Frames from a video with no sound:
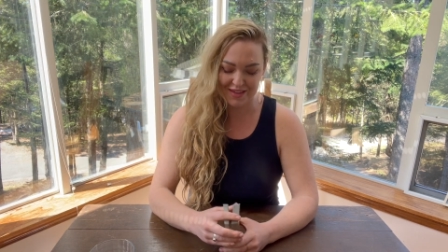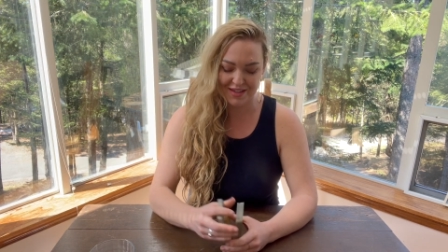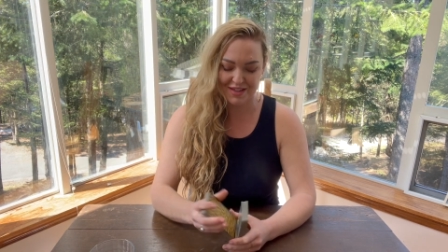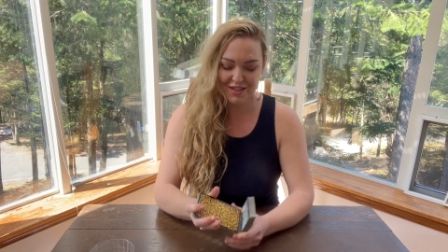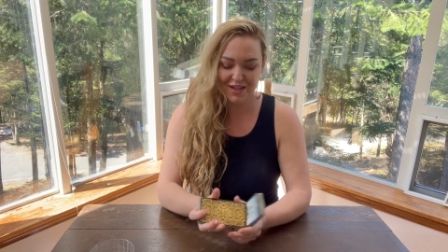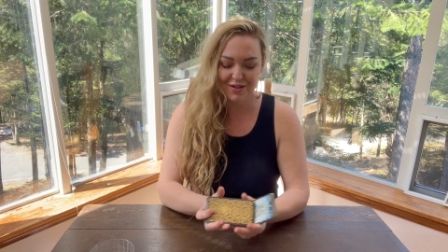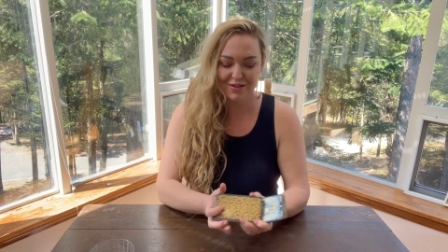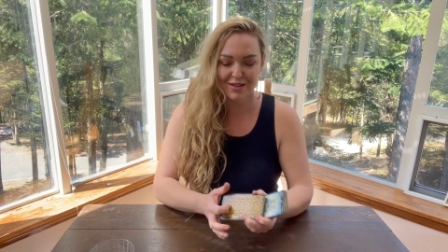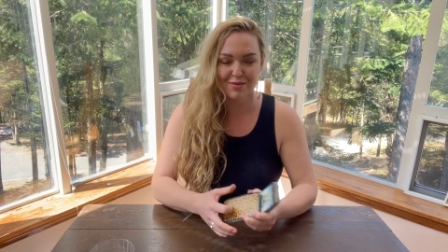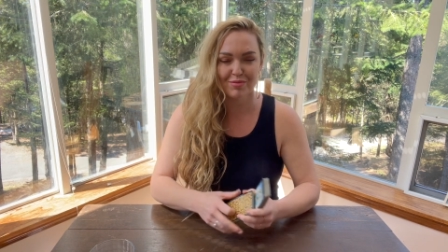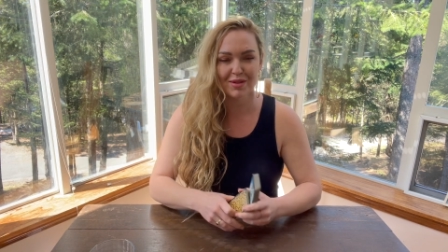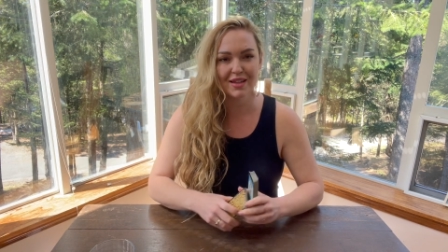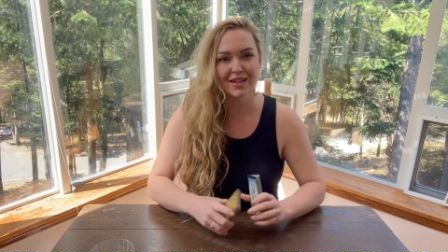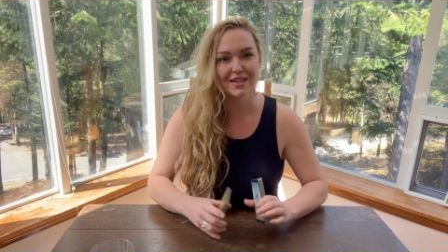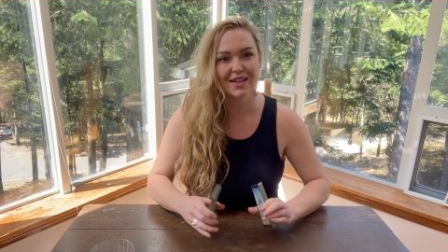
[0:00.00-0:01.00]
this channel is
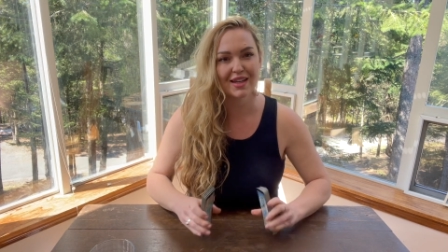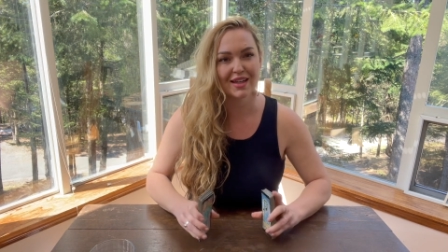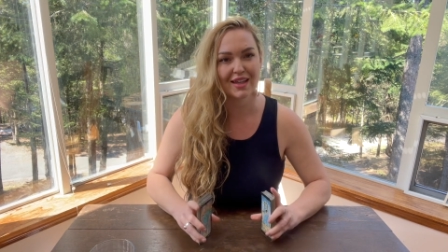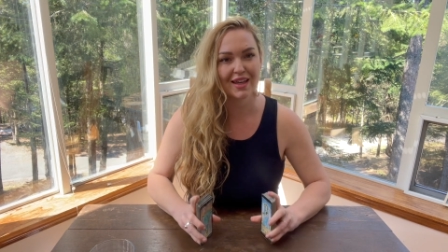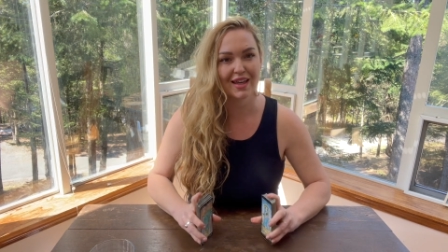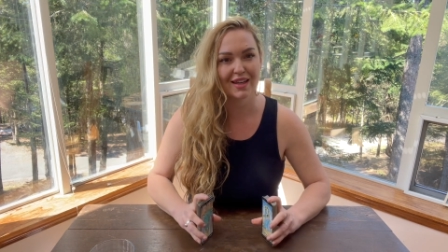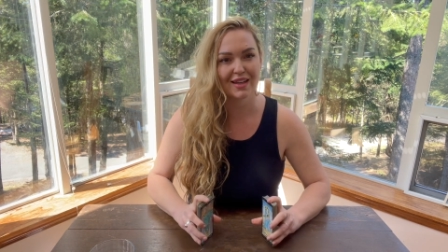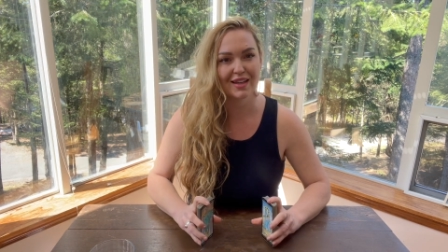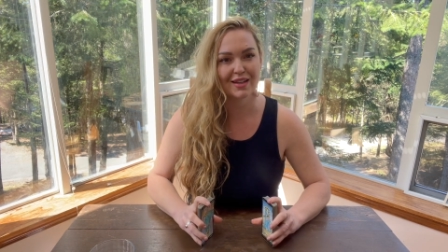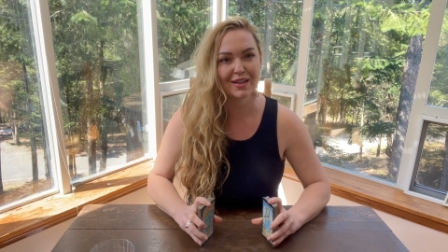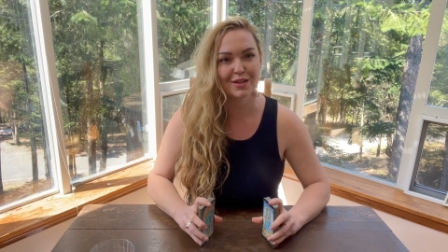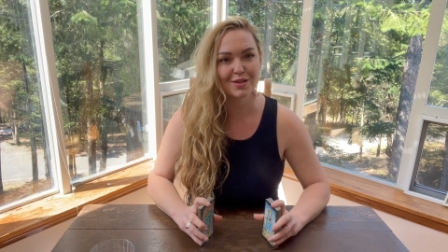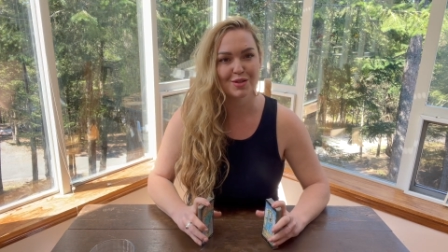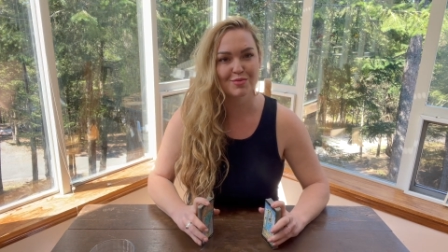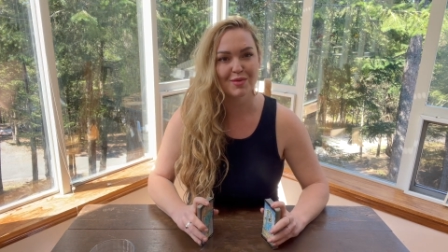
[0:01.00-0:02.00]
completely
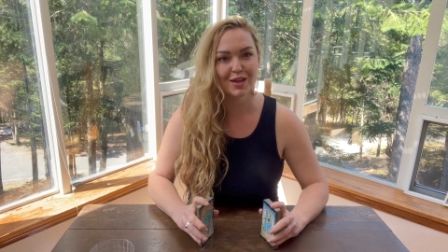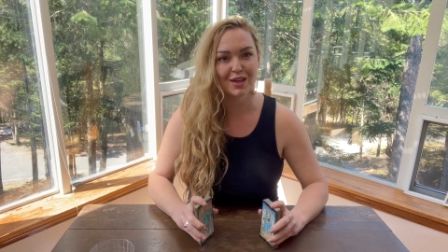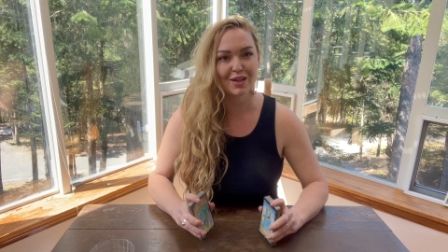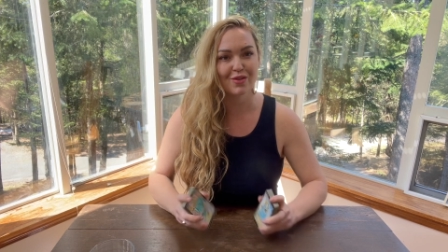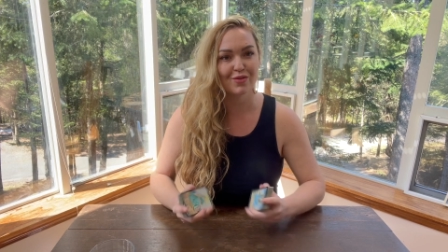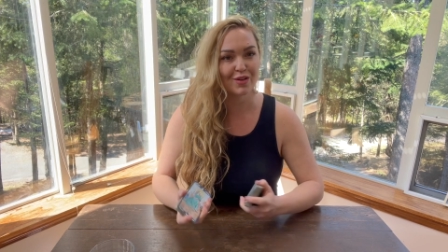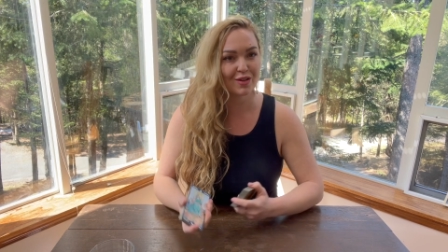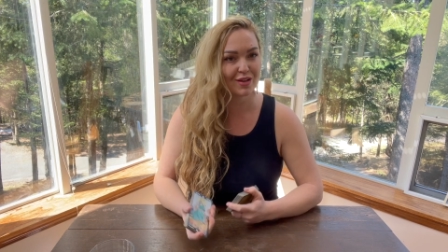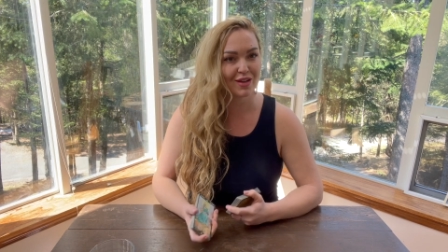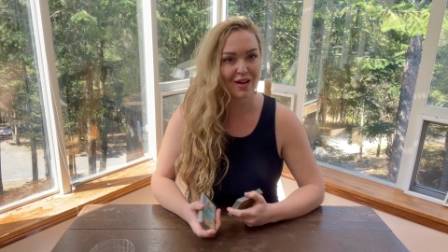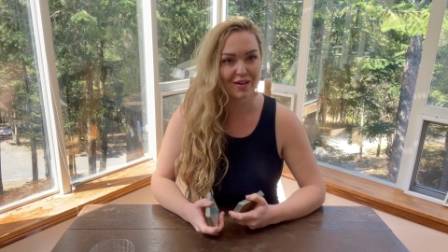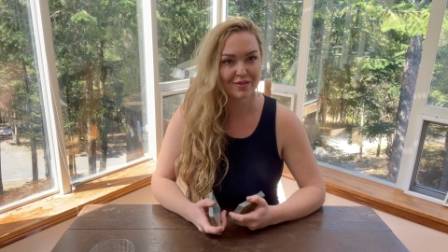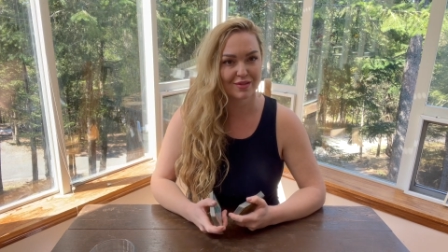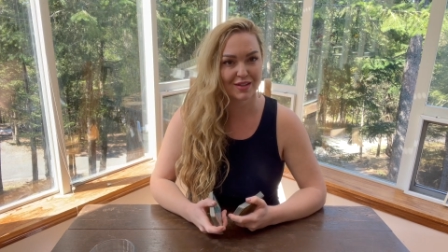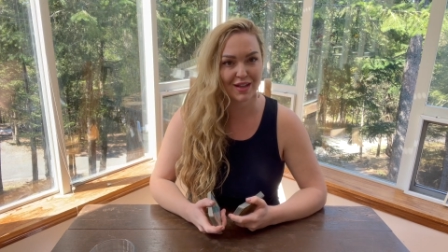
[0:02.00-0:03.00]
dedicated to making you feel
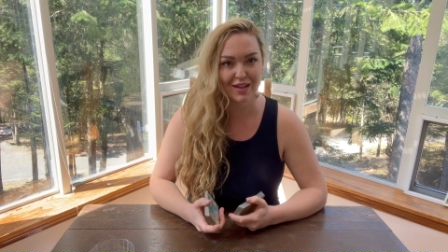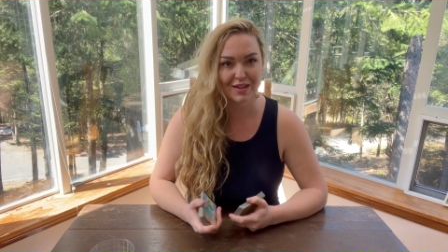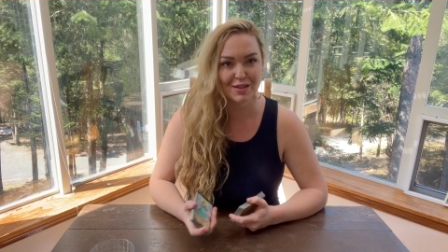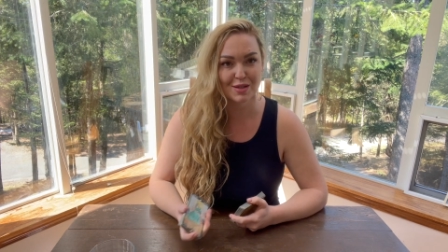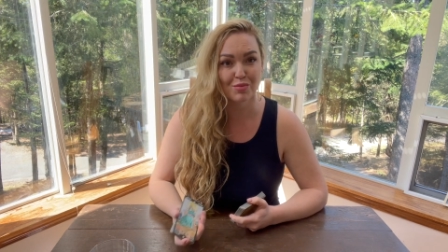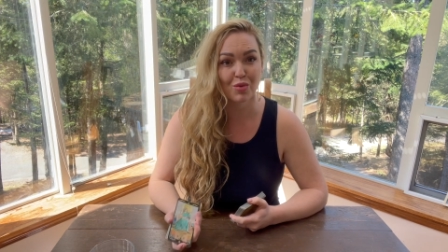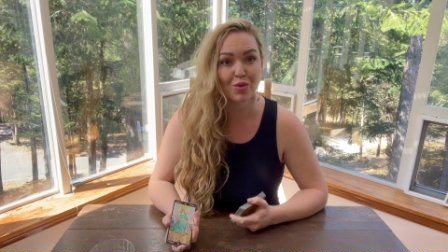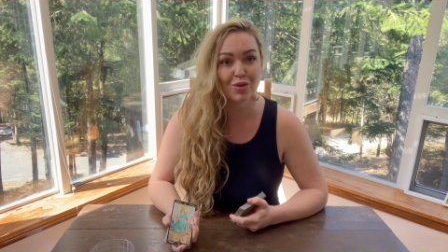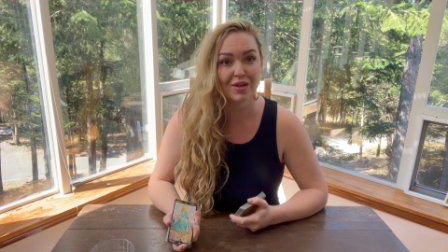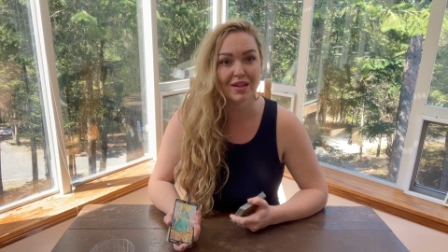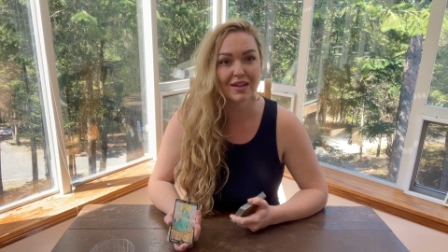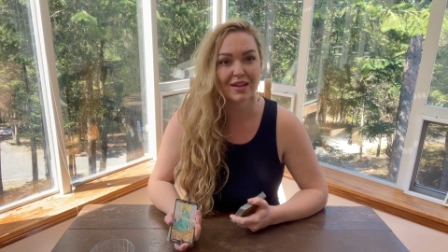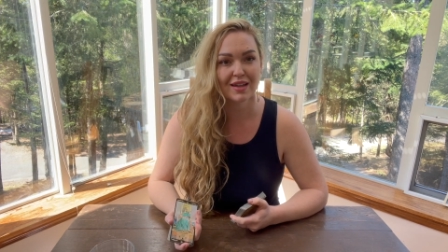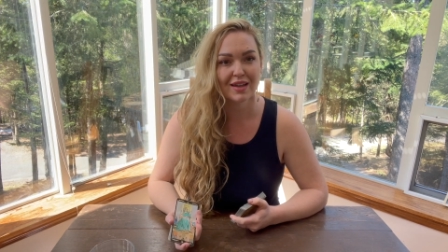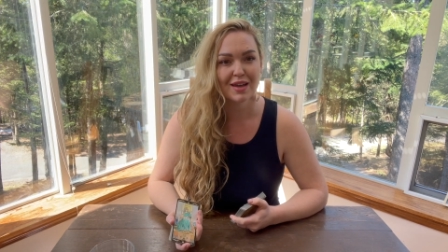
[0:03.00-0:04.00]
loved and
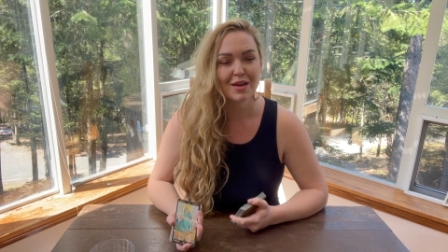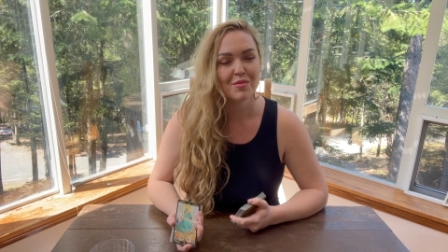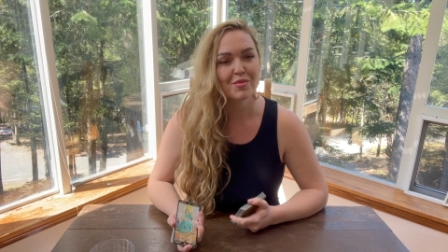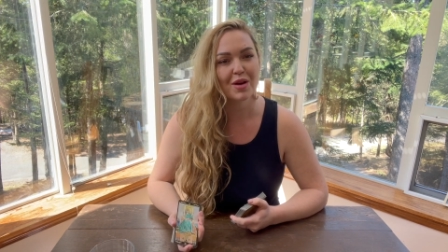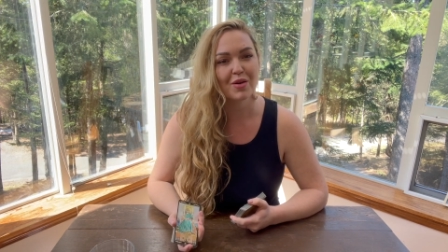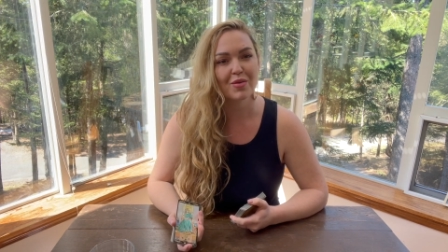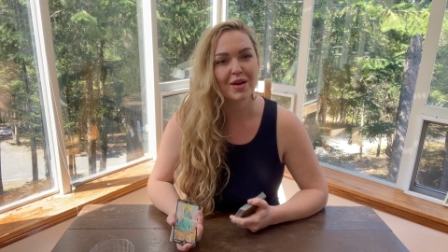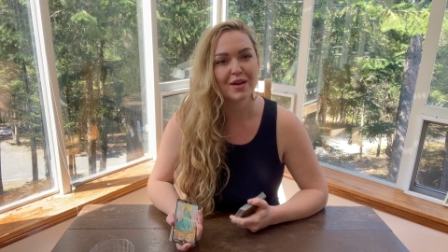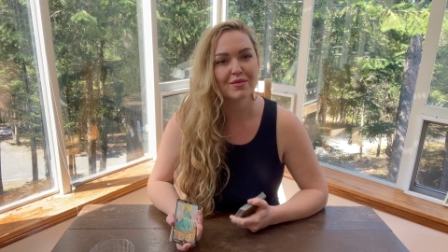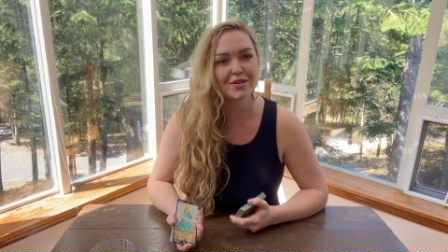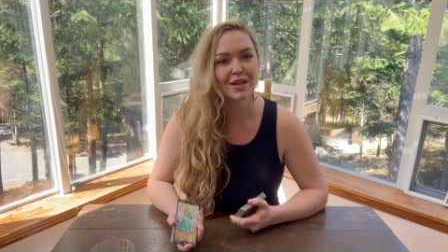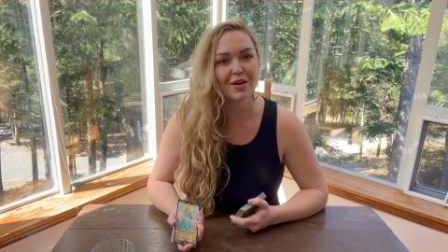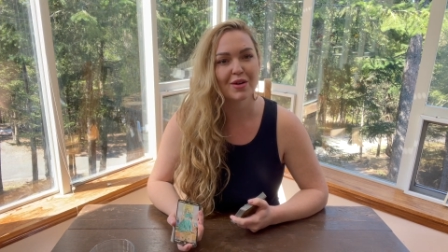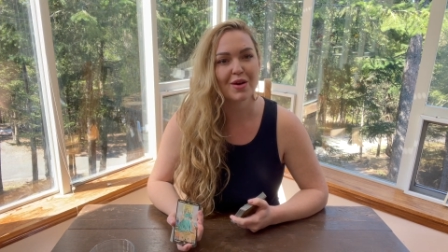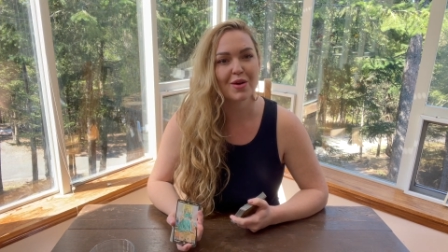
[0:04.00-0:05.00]
supported by way of
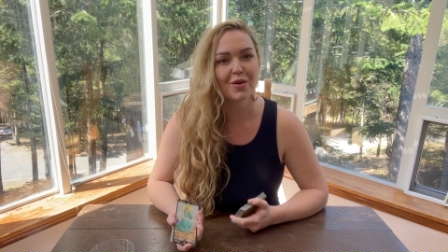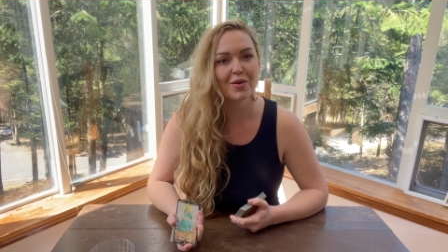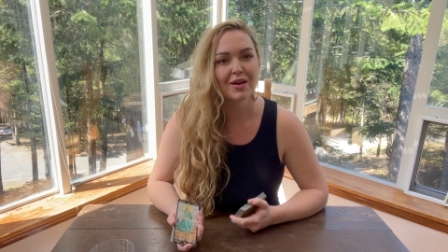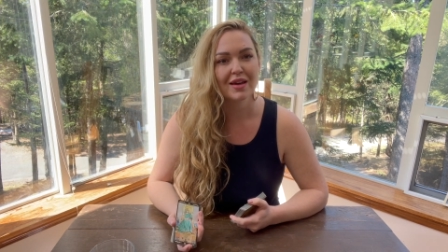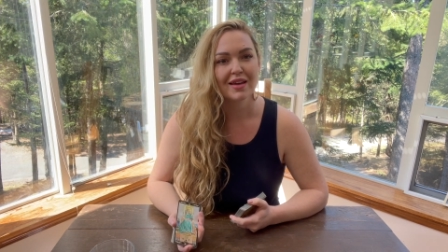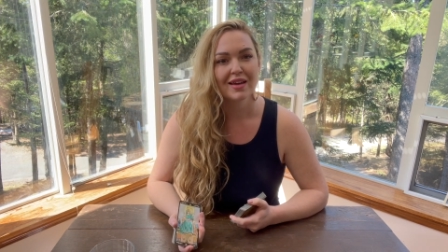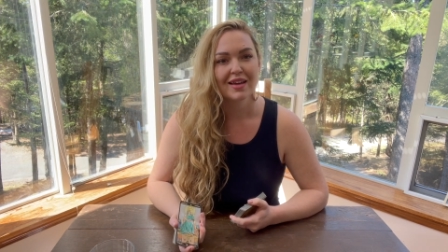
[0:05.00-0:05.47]
tarot.